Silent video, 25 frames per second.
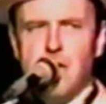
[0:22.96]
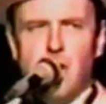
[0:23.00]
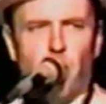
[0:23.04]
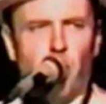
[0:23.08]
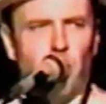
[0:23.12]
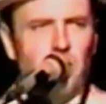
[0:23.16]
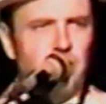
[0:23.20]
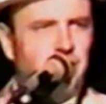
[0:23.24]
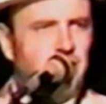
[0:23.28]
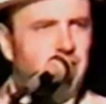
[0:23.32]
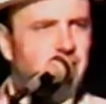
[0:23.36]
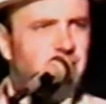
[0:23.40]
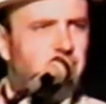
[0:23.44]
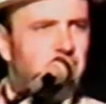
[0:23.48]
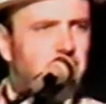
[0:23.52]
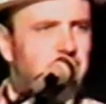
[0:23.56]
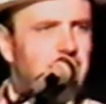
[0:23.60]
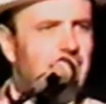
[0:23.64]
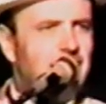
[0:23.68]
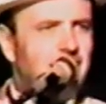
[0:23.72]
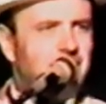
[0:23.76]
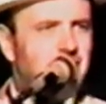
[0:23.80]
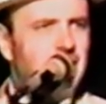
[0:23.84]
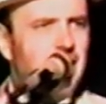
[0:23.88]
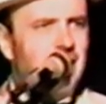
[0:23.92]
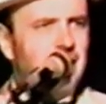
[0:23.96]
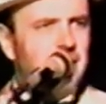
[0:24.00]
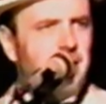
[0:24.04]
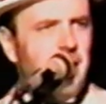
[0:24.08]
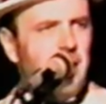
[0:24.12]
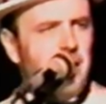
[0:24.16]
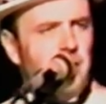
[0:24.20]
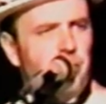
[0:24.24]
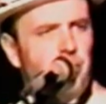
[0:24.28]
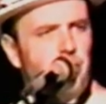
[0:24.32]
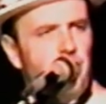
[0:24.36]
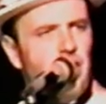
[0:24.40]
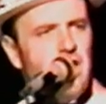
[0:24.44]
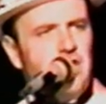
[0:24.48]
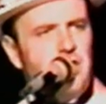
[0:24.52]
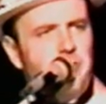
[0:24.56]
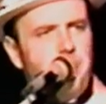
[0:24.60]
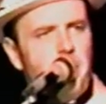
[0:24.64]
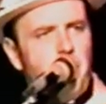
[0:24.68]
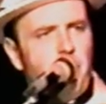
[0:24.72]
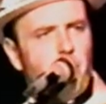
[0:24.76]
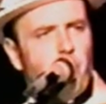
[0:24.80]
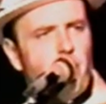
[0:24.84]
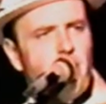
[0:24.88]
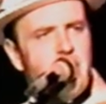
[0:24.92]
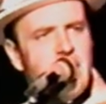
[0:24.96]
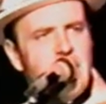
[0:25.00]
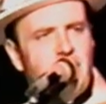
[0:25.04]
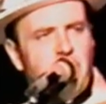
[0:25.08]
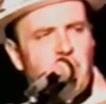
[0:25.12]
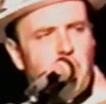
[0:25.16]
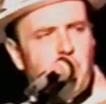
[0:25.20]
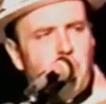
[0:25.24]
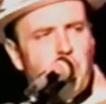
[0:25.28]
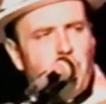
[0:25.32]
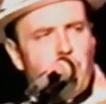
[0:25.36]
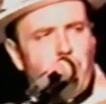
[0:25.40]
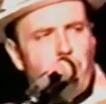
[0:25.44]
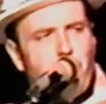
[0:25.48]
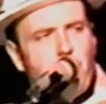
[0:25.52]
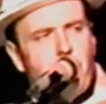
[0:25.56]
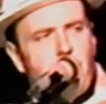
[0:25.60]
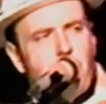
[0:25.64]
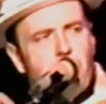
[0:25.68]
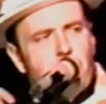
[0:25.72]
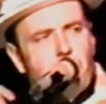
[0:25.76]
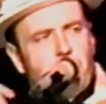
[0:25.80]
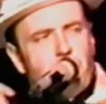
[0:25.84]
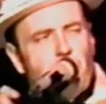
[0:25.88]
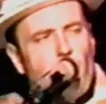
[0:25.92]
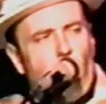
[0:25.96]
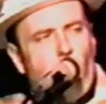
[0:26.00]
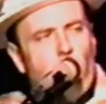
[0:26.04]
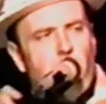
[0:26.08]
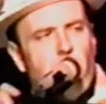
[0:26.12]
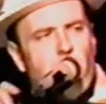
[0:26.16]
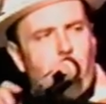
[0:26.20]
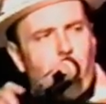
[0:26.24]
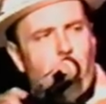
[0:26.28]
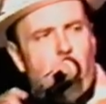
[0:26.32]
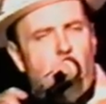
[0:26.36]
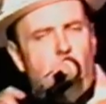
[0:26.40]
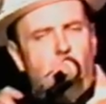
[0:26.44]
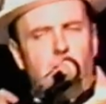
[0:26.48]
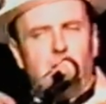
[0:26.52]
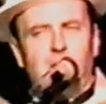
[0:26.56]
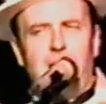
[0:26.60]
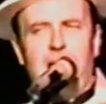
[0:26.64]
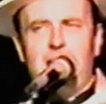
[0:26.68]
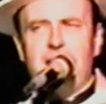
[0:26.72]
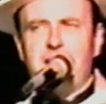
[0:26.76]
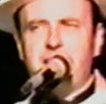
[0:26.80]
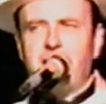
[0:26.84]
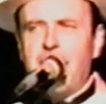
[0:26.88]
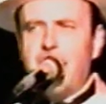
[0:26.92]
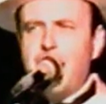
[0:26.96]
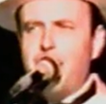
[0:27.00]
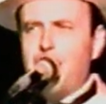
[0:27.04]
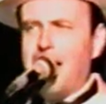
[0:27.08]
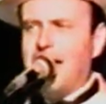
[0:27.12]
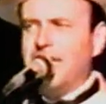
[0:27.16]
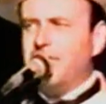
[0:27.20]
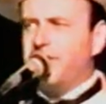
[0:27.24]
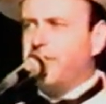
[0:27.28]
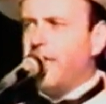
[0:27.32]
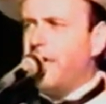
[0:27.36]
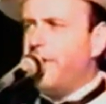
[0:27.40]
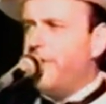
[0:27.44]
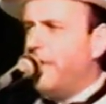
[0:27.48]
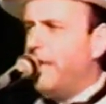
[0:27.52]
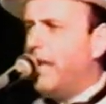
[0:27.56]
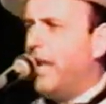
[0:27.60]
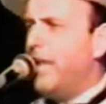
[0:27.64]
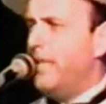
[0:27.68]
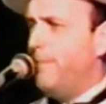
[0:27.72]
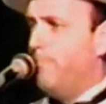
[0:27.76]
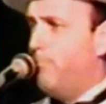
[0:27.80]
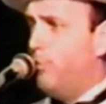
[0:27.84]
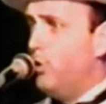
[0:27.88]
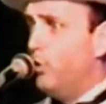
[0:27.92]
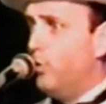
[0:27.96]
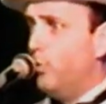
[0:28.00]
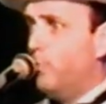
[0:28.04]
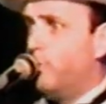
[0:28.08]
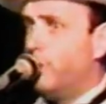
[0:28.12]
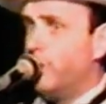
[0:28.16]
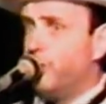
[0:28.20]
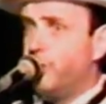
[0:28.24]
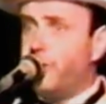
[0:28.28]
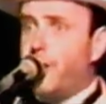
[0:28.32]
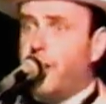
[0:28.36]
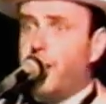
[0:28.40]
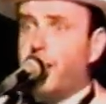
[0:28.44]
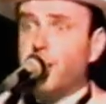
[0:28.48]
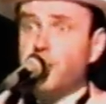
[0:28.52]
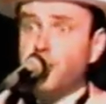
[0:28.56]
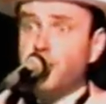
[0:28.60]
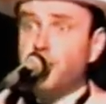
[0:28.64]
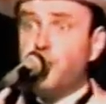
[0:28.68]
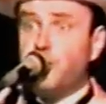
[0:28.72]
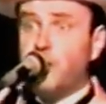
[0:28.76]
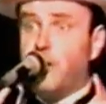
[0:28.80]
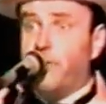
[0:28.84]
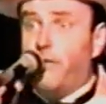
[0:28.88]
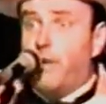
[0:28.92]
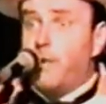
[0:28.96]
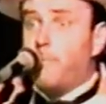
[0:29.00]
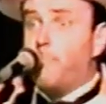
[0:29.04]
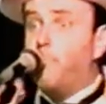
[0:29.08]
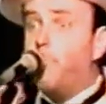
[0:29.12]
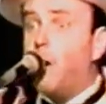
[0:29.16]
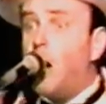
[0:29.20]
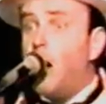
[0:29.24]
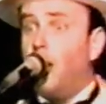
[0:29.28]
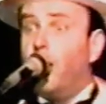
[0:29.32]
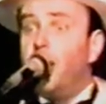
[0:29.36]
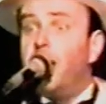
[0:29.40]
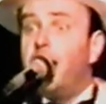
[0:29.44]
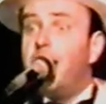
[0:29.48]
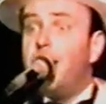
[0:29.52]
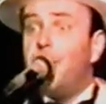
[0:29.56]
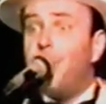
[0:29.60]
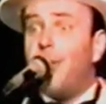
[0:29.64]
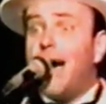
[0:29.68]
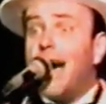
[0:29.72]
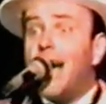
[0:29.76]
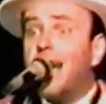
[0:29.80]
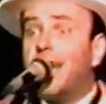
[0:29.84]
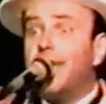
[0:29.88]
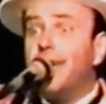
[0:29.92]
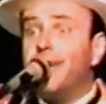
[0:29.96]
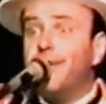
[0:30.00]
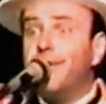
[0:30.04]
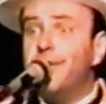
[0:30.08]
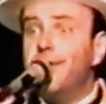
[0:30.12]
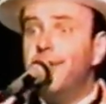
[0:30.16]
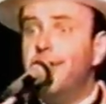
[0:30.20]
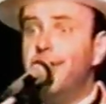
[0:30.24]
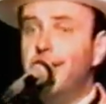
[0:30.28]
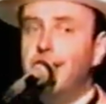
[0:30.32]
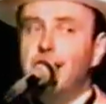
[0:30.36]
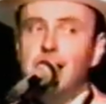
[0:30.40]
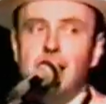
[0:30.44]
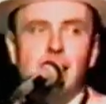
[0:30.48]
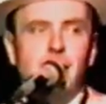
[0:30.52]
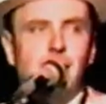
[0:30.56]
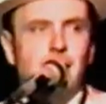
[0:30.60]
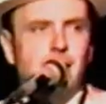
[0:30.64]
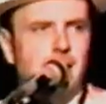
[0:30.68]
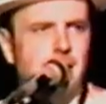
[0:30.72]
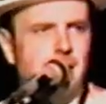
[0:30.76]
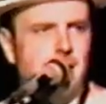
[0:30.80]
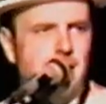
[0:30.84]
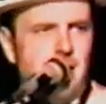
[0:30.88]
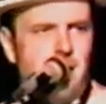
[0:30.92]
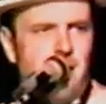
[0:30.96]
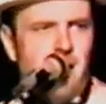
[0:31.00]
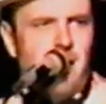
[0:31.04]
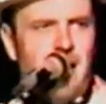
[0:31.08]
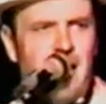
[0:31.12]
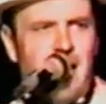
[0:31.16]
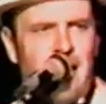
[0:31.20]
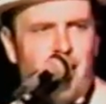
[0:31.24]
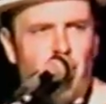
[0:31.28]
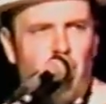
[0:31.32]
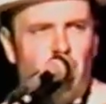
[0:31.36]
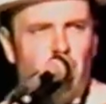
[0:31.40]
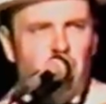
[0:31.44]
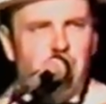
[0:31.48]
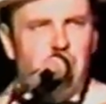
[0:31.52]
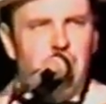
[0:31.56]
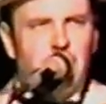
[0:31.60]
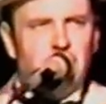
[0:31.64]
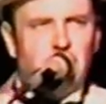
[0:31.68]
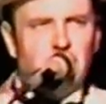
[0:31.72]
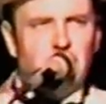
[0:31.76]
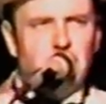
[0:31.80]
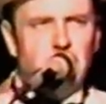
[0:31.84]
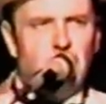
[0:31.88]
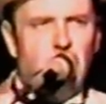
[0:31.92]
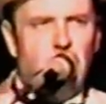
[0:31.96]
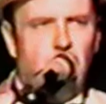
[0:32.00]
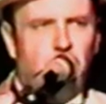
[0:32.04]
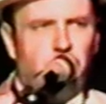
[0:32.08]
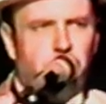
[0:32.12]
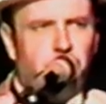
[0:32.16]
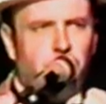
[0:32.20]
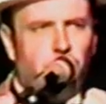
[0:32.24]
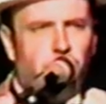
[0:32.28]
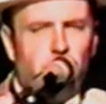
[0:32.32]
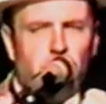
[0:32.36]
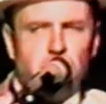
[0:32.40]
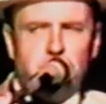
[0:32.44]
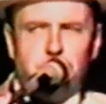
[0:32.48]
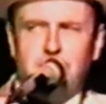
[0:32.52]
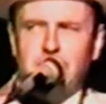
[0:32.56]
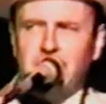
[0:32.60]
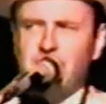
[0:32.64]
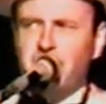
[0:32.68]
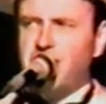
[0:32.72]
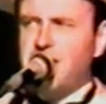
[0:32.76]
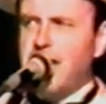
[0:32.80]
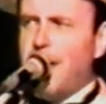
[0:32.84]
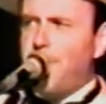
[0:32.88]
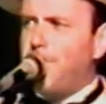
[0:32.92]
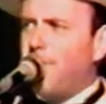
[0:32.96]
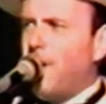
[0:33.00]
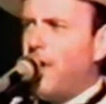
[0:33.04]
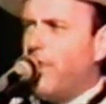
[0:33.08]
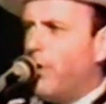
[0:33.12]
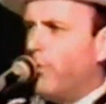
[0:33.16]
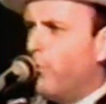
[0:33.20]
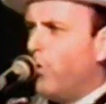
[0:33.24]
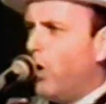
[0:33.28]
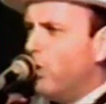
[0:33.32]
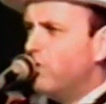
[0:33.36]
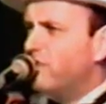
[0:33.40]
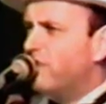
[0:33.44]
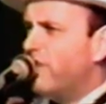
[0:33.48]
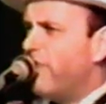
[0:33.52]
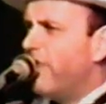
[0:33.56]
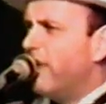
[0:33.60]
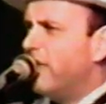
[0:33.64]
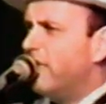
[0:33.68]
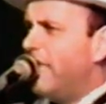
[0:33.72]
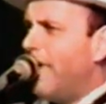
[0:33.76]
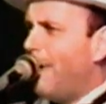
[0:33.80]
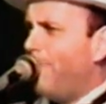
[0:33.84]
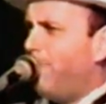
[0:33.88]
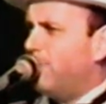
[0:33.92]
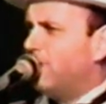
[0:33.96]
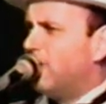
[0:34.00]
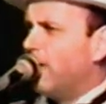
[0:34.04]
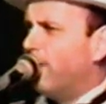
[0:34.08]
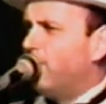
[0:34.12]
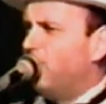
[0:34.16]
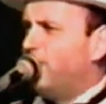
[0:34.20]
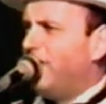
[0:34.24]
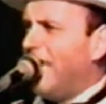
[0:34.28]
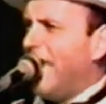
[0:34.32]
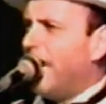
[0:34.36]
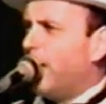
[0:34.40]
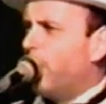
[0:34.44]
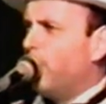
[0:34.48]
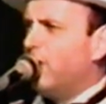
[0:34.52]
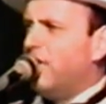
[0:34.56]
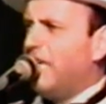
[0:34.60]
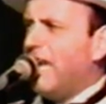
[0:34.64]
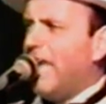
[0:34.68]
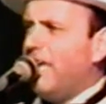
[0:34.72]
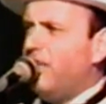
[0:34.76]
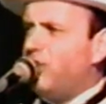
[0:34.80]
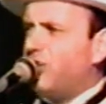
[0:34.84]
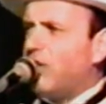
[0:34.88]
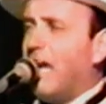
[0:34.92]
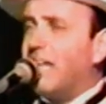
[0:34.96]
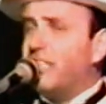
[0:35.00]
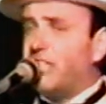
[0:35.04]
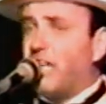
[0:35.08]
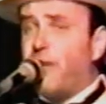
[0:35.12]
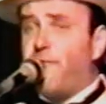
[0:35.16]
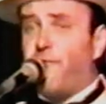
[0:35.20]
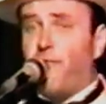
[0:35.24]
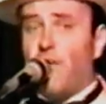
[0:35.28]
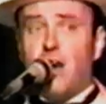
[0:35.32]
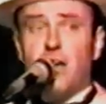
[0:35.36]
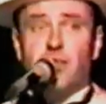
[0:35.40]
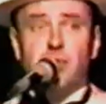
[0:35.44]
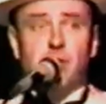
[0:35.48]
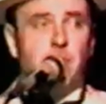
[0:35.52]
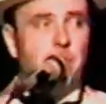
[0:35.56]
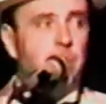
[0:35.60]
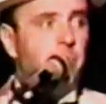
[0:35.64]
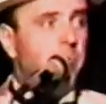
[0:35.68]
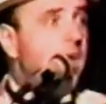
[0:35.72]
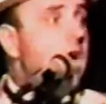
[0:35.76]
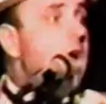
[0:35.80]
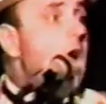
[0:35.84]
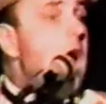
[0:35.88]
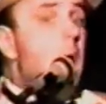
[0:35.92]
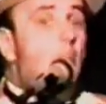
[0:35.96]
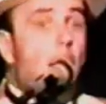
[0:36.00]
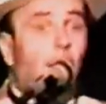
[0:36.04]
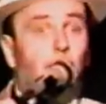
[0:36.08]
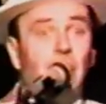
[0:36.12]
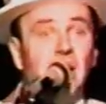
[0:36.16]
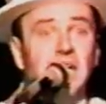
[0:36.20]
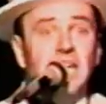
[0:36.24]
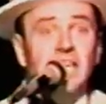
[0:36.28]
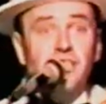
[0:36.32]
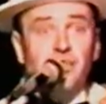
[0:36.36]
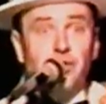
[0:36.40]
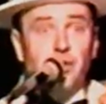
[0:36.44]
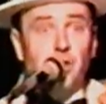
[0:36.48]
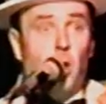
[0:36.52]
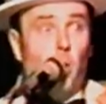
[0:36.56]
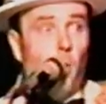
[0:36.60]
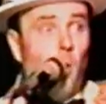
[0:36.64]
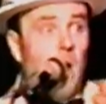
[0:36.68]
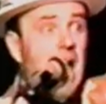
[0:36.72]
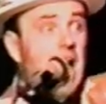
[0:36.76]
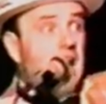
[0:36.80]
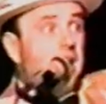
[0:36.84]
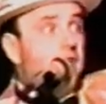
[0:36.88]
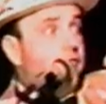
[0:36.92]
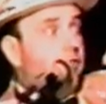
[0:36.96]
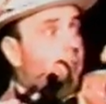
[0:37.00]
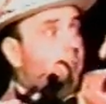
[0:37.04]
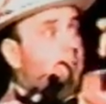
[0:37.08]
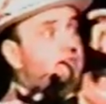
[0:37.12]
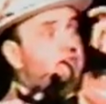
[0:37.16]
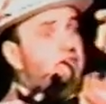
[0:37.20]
Well, just as I say, it takes judgment, brains, and maturity to score in a ball-blind game. I say that any boob can take and shove a ball in a pocket. And I call that sloth. The first big step on the road to the depths of degradation. I say first, medicinal wine from a